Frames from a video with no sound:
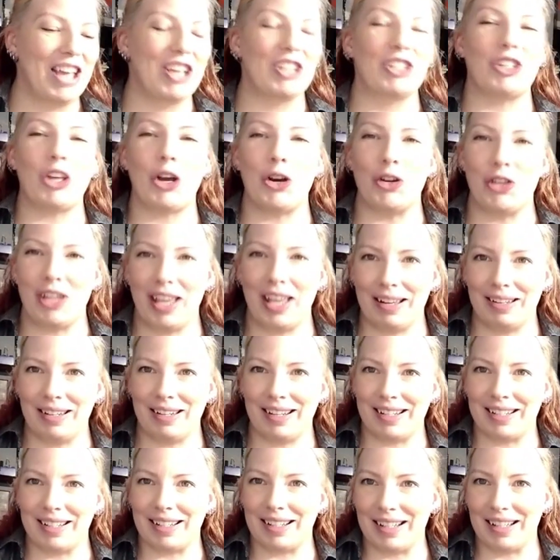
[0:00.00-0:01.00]
So you have
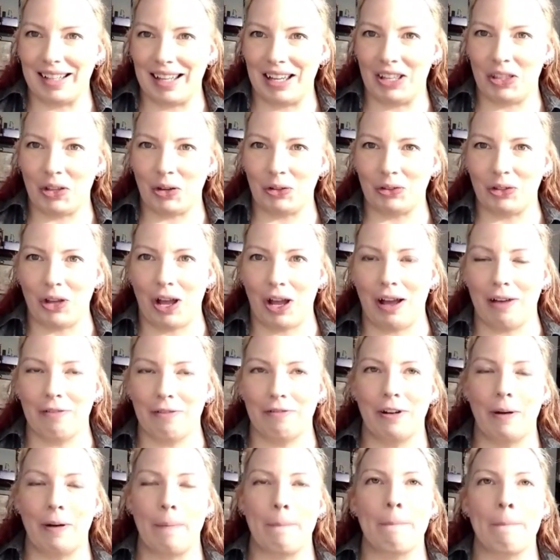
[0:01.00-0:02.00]
to clean those off.
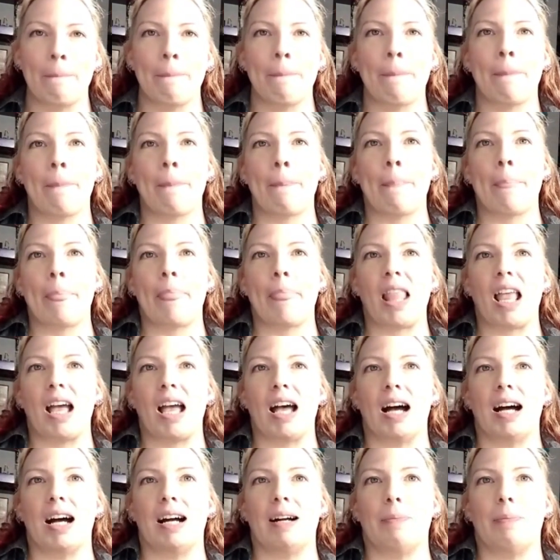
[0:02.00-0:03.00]

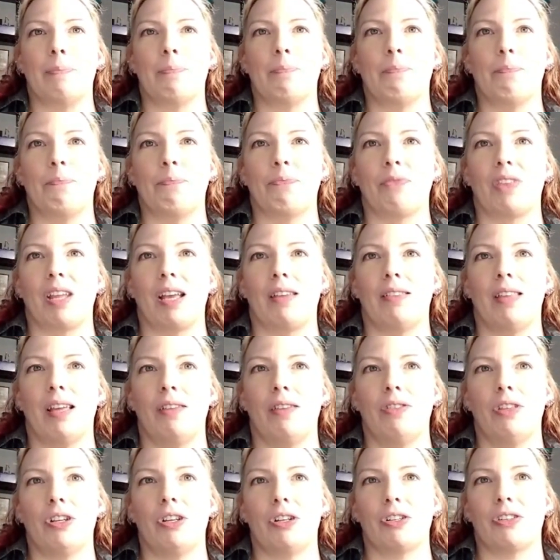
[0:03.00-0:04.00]

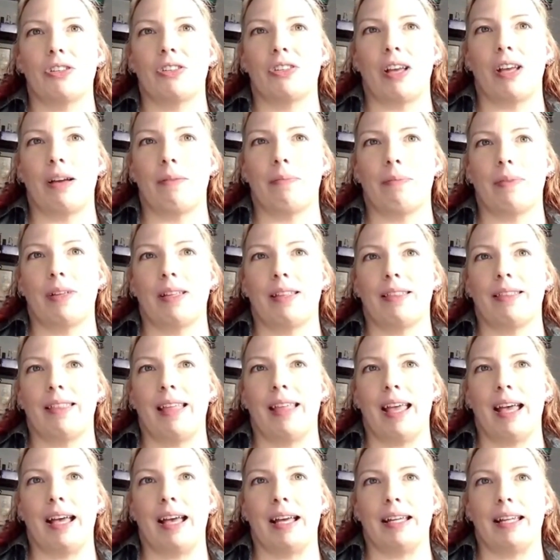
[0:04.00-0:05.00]
Then there's some
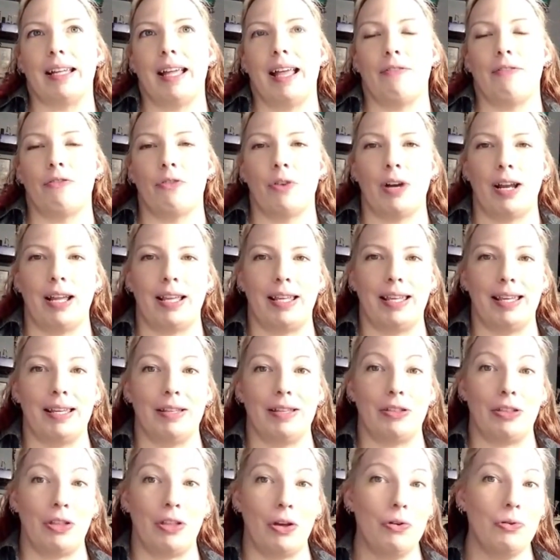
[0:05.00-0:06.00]
that after I
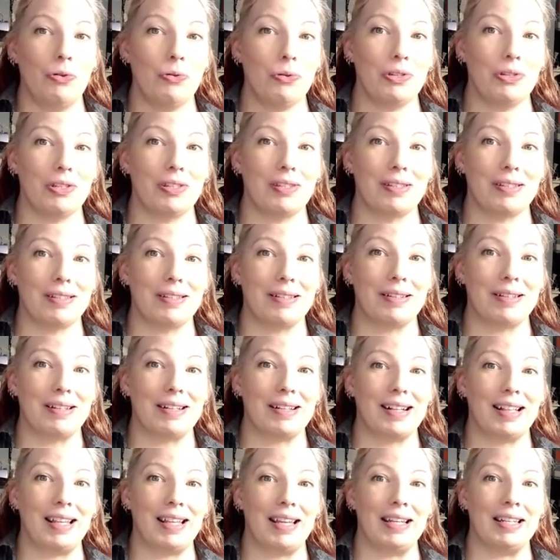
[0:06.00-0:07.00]
get those
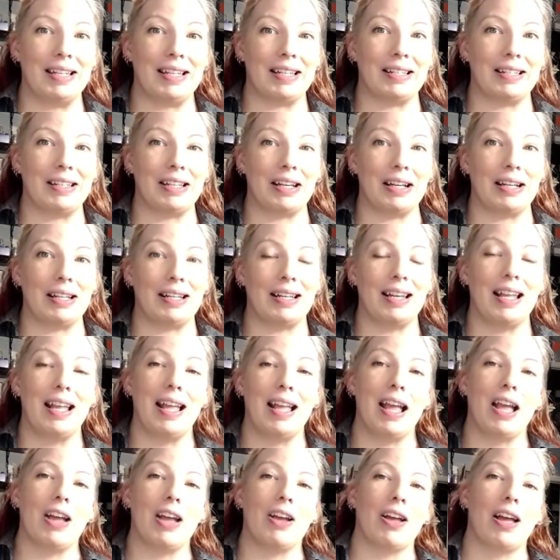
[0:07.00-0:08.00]
cleaned and done,
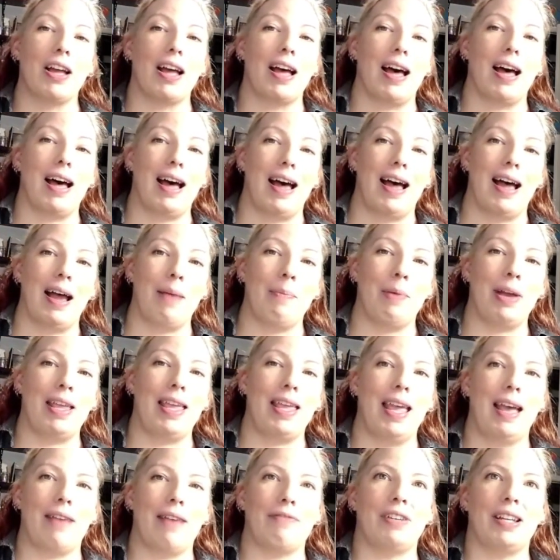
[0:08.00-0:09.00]
I might
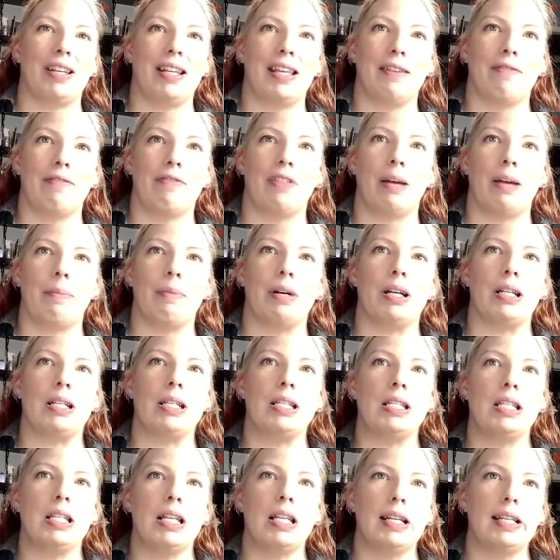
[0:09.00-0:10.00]
have to give them a
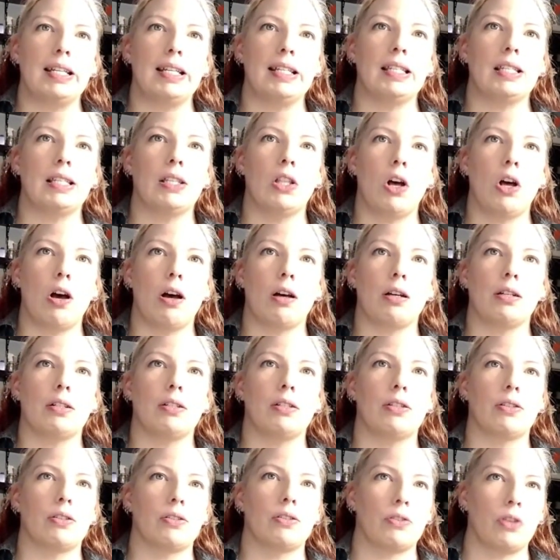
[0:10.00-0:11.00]
nice long
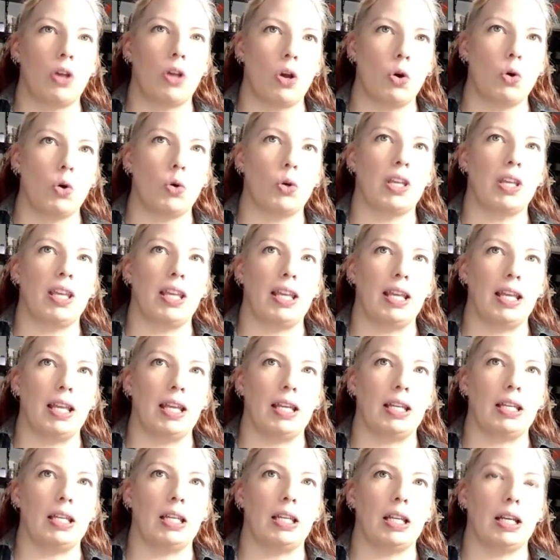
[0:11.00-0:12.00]
soak
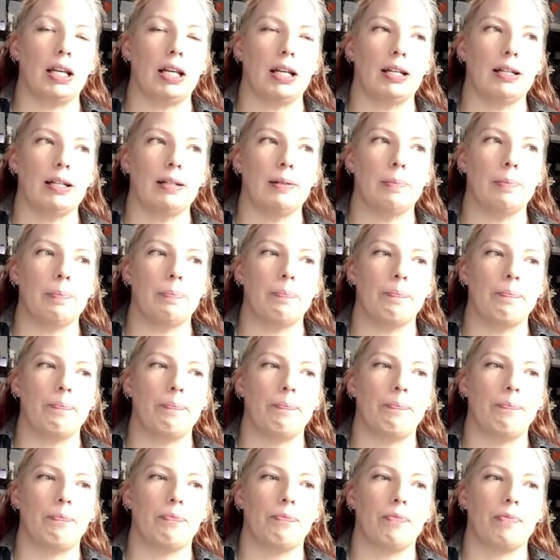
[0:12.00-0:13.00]
in
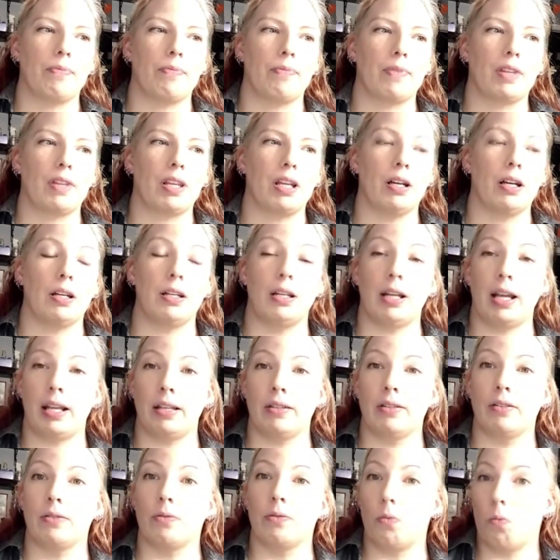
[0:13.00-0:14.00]
a
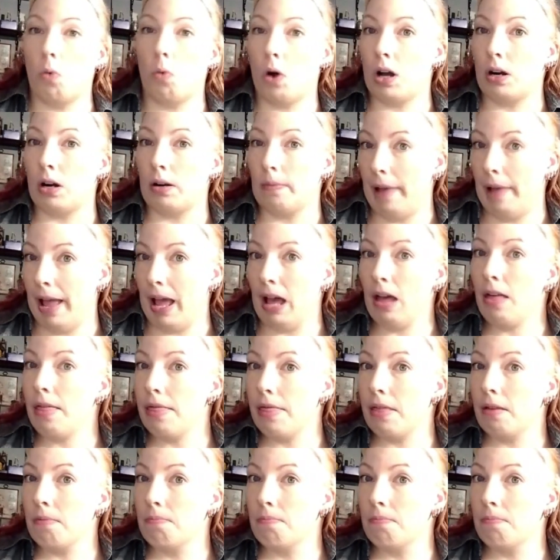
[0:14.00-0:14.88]
nice water bath.